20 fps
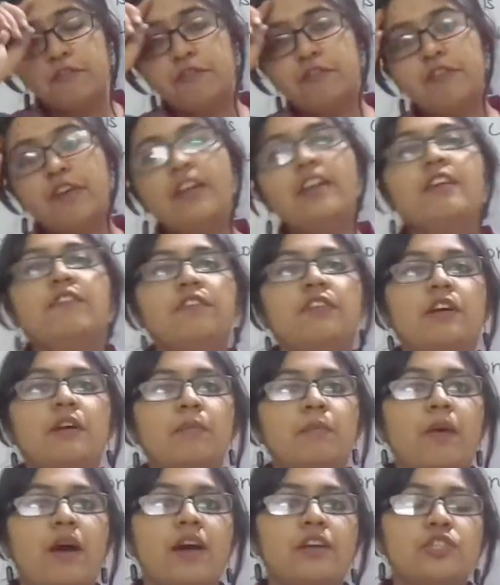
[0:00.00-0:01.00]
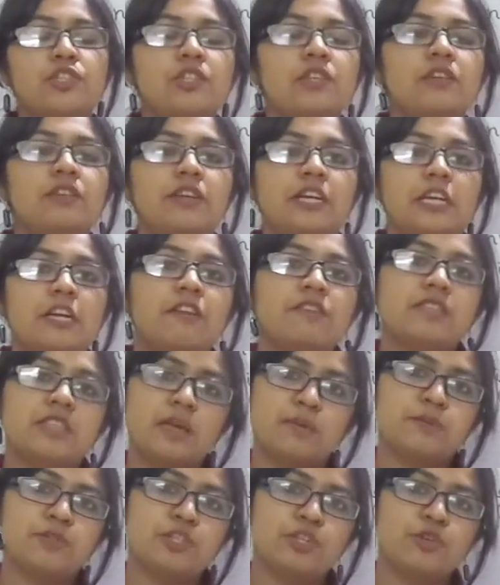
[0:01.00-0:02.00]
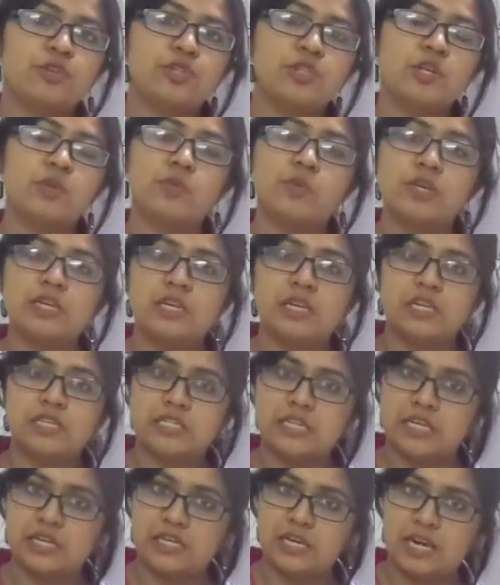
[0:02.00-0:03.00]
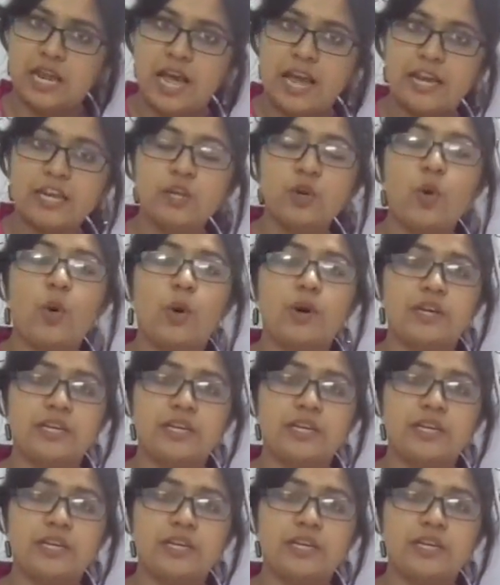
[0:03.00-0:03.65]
Whenever marginal rate of substitution will decline or